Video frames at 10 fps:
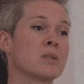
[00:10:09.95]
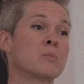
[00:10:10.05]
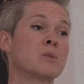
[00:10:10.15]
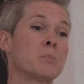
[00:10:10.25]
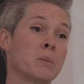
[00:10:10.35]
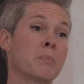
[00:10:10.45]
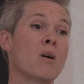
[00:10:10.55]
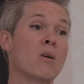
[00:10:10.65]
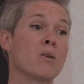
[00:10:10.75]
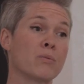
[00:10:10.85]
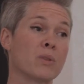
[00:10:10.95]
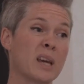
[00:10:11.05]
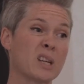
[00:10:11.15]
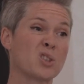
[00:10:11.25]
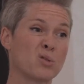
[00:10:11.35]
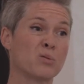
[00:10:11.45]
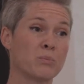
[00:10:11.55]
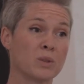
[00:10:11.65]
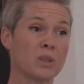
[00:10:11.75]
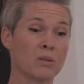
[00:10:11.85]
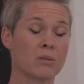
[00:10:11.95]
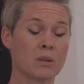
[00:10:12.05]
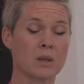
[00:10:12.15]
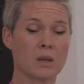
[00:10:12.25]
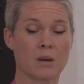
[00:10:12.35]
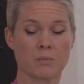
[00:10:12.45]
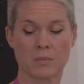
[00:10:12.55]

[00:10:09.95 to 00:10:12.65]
them to be a part of the actual, the